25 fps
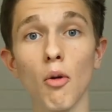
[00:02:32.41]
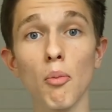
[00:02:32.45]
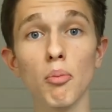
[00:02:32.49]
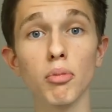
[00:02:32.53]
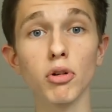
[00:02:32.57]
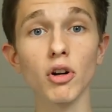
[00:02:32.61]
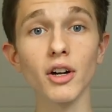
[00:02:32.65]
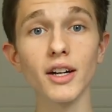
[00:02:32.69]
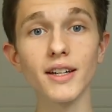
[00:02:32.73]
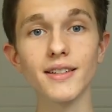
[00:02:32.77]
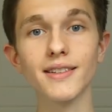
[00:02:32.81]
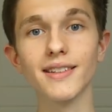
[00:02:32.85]

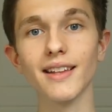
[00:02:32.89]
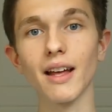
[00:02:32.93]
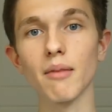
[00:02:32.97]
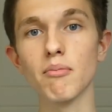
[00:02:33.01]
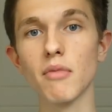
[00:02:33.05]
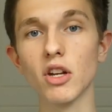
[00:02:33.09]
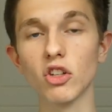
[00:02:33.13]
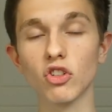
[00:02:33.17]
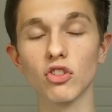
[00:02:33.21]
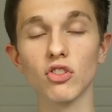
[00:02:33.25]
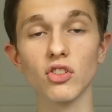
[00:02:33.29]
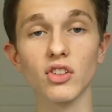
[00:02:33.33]
Prior to the
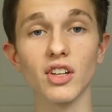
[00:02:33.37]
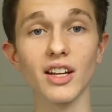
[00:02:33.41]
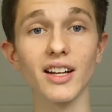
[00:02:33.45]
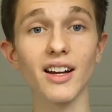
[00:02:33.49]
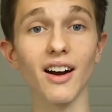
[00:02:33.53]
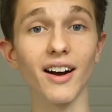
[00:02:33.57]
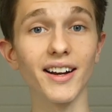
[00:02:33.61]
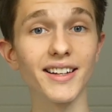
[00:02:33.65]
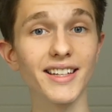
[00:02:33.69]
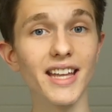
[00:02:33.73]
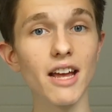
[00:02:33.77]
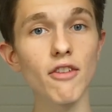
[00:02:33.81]
admissions day,
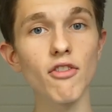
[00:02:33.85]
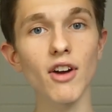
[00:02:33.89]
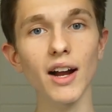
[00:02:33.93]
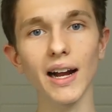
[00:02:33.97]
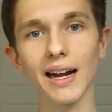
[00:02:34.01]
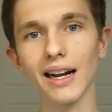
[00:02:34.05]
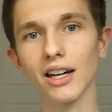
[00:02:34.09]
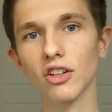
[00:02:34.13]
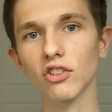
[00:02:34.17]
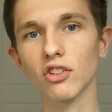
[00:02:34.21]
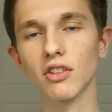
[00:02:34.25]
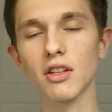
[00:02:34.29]
I'd never
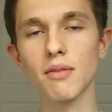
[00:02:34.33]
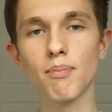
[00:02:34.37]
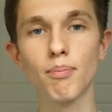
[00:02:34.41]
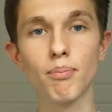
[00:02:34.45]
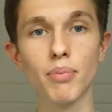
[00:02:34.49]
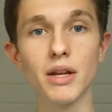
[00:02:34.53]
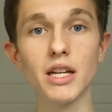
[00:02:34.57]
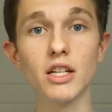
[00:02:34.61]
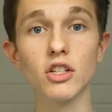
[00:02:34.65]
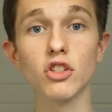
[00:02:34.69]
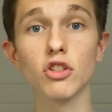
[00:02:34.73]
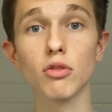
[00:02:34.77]
actually
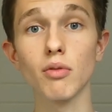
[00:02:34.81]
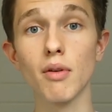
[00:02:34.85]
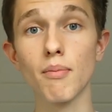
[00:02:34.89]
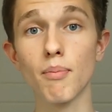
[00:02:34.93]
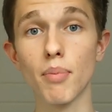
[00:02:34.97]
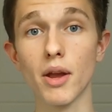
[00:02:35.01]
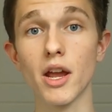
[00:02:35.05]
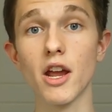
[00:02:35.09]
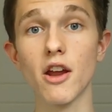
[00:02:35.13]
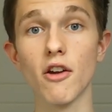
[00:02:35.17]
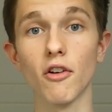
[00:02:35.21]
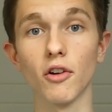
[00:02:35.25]
been to
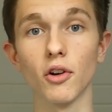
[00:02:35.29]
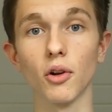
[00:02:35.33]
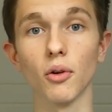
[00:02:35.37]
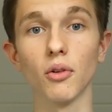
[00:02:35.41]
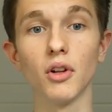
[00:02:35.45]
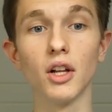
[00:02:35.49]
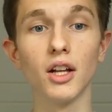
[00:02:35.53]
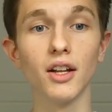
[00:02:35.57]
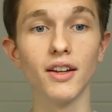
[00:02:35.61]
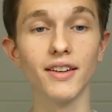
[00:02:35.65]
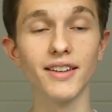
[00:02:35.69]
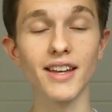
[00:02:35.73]

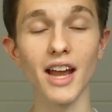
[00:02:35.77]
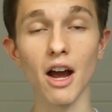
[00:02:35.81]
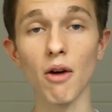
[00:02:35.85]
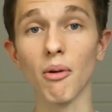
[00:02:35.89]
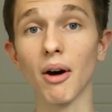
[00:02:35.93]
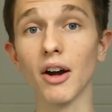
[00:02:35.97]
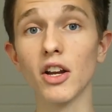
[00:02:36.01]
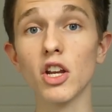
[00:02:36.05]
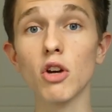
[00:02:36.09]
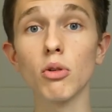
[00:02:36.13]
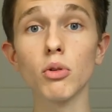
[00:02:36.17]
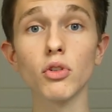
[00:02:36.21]
Imperial.
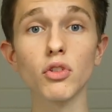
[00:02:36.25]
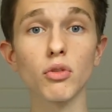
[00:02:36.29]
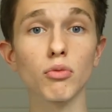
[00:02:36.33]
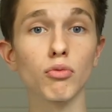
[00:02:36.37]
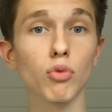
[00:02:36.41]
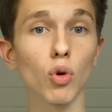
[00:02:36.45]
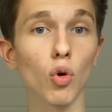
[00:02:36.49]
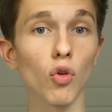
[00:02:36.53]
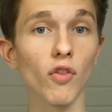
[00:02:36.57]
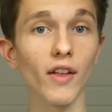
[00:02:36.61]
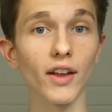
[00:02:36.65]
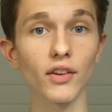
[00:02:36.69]
Now, I know as a
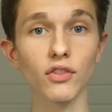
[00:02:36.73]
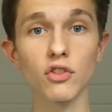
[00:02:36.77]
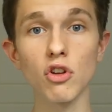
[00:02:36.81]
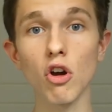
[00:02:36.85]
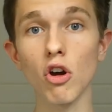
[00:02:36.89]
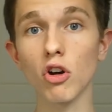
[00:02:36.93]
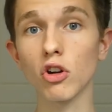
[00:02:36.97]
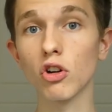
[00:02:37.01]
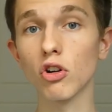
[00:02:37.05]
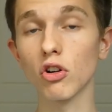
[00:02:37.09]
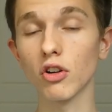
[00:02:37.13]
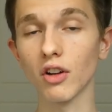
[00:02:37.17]
rule that's
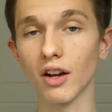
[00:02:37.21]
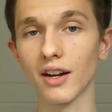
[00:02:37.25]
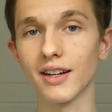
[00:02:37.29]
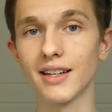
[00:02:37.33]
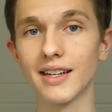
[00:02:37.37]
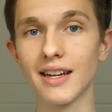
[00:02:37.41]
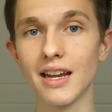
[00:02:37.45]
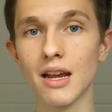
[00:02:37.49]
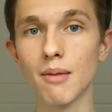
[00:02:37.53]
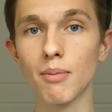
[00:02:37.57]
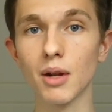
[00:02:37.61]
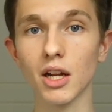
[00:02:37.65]
not a good
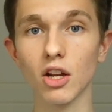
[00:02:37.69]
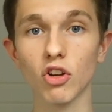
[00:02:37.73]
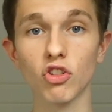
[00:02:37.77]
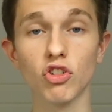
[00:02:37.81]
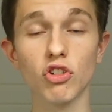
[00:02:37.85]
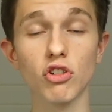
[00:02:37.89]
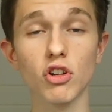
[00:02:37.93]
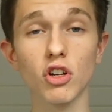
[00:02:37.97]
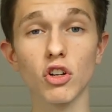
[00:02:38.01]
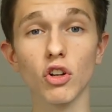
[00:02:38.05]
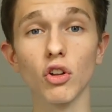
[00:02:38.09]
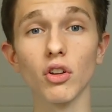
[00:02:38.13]
idea because
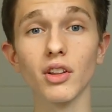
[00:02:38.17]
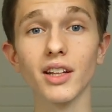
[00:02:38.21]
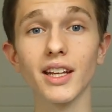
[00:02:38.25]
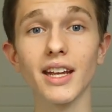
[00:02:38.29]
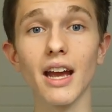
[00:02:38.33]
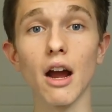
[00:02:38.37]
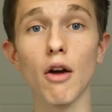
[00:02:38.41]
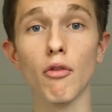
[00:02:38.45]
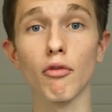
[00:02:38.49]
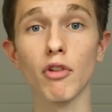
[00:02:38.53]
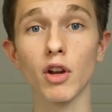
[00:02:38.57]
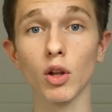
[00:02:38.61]
you can only
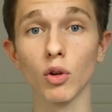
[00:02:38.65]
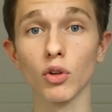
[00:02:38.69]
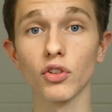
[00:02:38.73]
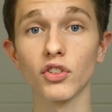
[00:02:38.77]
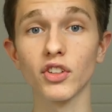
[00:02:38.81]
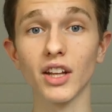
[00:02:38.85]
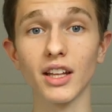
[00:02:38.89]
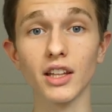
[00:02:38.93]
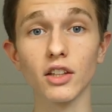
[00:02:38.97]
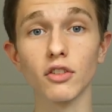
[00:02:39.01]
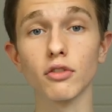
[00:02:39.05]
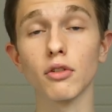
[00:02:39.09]
get a real
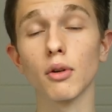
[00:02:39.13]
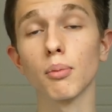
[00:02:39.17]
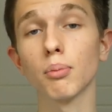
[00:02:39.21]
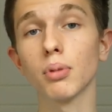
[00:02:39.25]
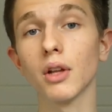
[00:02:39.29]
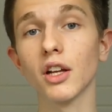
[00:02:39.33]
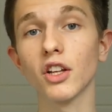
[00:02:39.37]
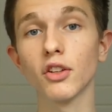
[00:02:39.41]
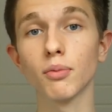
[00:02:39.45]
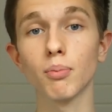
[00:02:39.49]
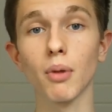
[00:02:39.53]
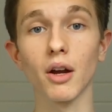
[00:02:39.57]
sense of a
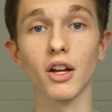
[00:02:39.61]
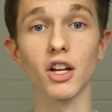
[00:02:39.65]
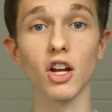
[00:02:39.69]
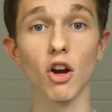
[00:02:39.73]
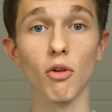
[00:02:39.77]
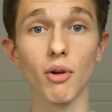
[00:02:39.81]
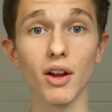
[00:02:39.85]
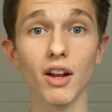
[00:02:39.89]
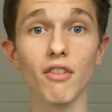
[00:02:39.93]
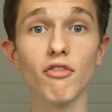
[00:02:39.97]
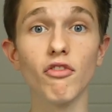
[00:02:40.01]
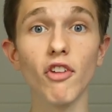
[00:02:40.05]
place by
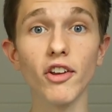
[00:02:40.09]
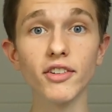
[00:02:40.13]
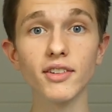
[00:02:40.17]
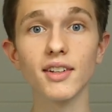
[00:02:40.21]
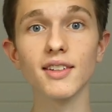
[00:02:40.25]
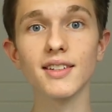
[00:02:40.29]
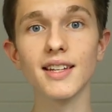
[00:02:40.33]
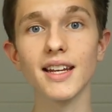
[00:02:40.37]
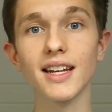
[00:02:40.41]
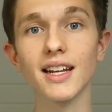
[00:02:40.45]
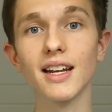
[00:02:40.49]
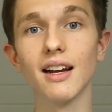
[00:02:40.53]
going and
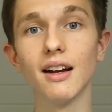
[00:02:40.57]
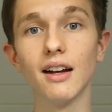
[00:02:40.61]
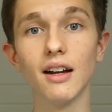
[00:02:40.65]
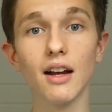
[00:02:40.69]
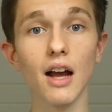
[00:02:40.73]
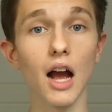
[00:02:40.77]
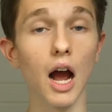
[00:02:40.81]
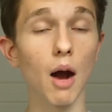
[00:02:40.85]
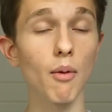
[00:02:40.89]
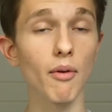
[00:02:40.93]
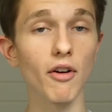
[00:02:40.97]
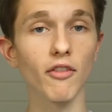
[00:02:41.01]
visiting,
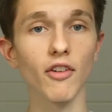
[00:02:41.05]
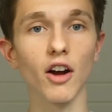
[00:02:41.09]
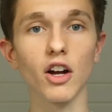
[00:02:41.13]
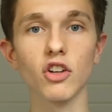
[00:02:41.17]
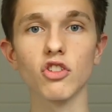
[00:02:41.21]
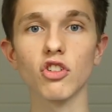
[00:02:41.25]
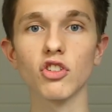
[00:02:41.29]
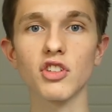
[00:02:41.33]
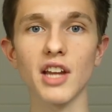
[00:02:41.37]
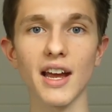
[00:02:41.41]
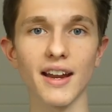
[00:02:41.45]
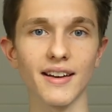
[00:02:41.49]
however I
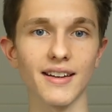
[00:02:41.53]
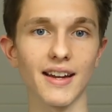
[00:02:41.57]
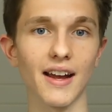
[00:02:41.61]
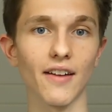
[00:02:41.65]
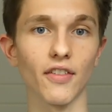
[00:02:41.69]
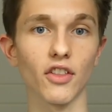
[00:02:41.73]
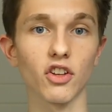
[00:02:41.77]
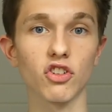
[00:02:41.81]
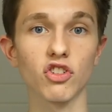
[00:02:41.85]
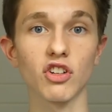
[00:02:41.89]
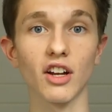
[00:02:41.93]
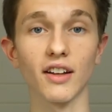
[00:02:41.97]
just hadn't
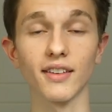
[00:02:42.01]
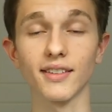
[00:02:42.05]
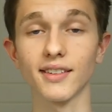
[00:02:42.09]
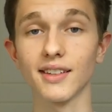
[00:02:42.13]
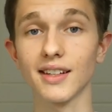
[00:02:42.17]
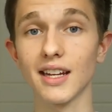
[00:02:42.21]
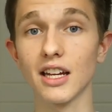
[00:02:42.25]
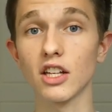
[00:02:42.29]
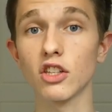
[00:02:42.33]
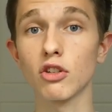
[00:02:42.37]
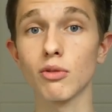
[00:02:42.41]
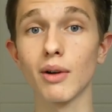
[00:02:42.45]
had the chance
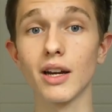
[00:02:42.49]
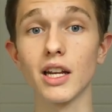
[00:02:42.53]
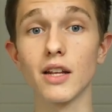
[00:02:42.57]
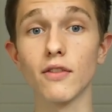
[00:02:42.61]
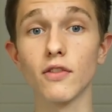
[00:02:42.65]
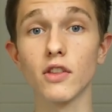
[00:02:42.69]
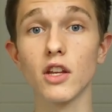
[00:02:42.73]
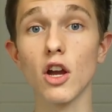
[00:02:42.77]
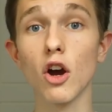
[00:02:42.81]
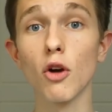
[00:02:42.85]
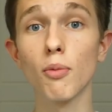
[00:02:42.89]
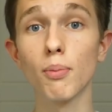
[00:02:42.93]
to get to any
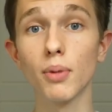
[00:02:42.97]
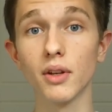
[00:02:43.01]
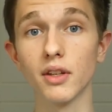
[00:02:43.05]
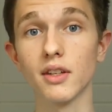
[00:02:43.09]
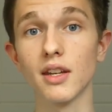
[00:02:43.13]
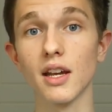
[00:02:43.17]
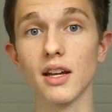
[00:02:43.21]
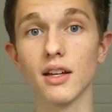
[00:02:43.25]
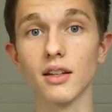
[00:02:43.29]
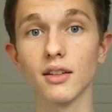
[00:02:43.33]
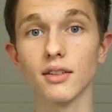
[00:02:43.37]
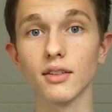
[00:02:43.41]
of the open
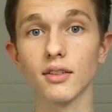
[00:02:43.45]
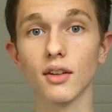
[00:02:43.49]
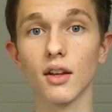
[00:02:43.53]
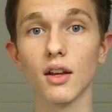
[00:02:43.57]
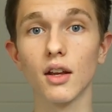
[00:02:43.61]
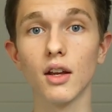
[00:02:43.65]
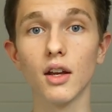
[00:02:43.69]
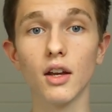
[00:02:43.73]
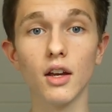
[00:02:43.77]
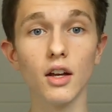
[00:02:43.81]
days.